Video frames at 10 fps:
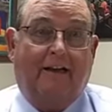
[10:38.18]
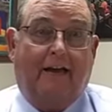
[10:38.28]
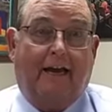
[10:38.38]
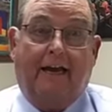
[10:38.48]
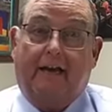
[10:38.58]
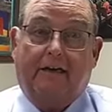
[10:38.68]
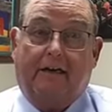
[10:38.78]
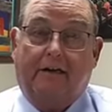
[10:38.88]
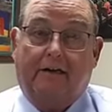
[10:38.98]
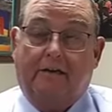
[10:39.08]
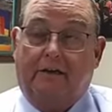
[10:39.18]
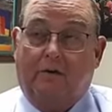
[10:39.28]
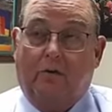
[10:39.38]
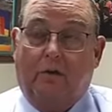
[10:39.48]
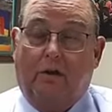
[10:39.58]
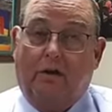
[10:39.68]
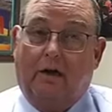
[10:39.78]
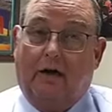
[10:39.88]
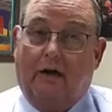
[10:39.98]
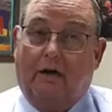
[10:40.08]
And you'll
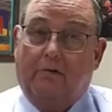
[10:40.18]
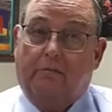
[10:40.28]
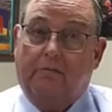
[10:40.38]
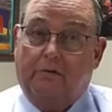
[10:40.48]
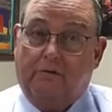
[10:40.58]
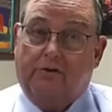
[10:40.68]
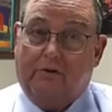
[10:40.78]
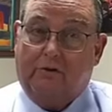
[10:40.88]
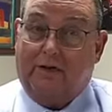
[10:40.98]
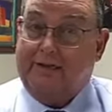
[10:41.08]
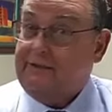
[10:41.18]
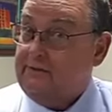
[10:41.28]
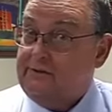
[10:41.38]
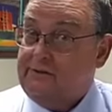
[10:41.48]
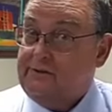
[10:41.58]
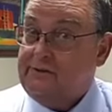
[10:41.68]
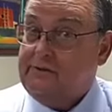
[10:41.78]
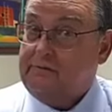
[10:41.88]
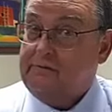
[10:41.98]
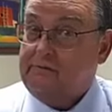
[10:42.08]
lose your
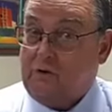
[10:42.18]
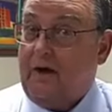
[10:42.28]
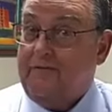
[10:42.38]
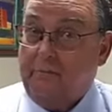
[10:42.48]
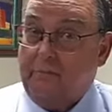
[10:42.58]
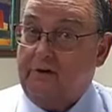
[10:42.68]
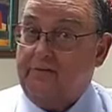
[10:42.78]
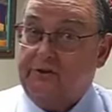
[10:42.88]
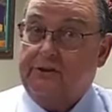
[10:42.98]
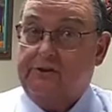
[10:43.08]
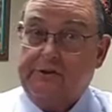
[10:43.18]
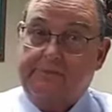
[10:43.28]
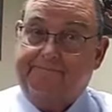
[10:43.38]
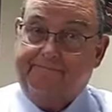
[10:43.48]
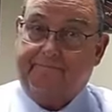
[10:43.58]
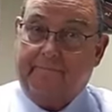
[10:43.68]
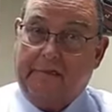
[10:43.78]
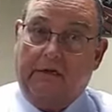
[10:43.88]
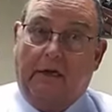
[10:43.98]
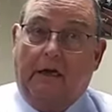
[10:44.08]
license, driving privileges
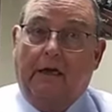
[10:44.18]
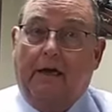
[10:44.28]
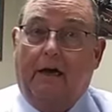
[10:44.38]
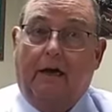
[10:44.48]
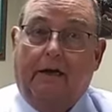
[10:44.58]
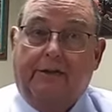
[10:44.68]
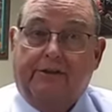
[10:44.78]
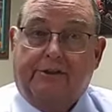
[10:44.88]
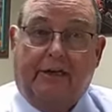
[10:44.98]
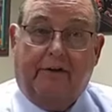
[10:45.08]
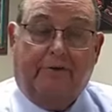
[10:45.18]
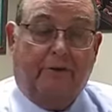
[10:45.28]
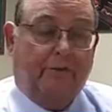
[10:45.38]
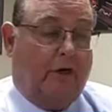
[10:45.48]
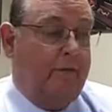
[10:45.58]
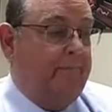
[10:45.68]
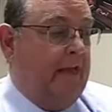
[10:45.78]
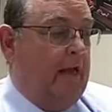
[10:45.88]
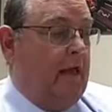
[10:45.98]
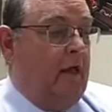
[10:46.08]
in the state of Utah.
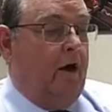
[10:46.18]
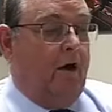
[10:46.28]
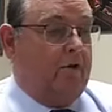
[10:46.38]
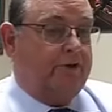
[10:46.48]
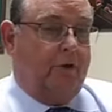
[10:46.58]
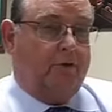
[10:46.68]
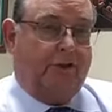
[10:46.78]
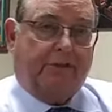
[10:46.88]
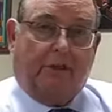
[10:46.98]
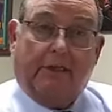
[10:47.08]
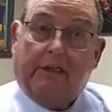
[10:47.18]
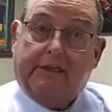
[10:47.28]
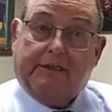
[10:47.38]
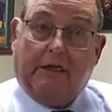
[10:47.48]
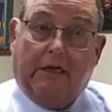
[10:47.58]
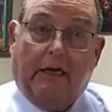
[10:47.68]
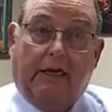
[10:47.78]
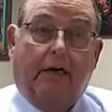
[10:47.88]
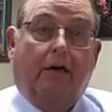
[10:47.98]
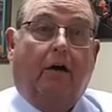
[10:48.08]
Also, just a little
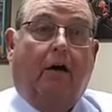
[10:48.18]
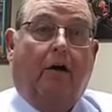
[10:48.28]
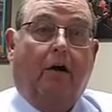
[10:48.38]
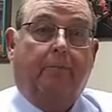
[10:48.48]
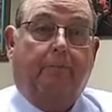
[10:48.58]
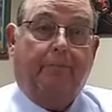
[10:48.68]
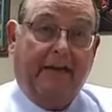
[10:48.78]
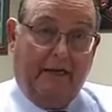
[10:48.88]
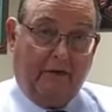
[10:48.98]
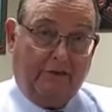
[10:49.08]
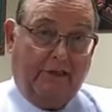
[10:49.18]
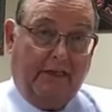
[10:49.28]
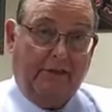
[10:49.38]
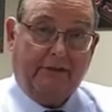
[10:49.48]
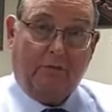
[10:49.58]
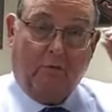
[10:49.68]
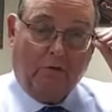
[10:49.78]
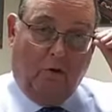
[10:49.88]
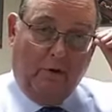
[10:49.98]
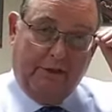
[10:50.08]
aside on penalties, and we'll
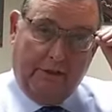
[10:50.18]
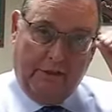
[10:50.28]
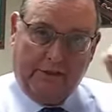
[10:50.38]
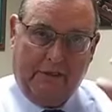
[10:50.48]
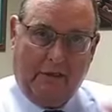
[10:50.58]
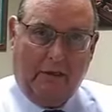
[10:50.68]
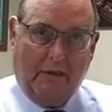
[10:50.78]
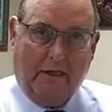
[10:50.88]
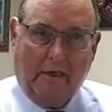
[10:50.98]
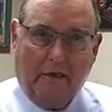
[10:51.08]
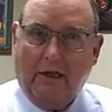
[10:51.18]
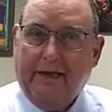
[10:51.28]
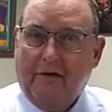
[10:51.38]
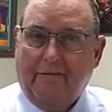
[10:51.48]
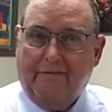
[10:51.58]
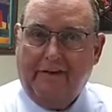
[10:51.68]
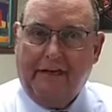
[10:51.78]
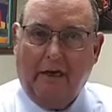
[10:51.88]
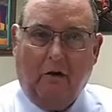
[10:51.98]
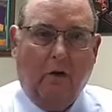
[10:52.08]
go into this in a later
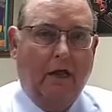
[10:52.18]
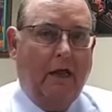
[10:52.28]
video.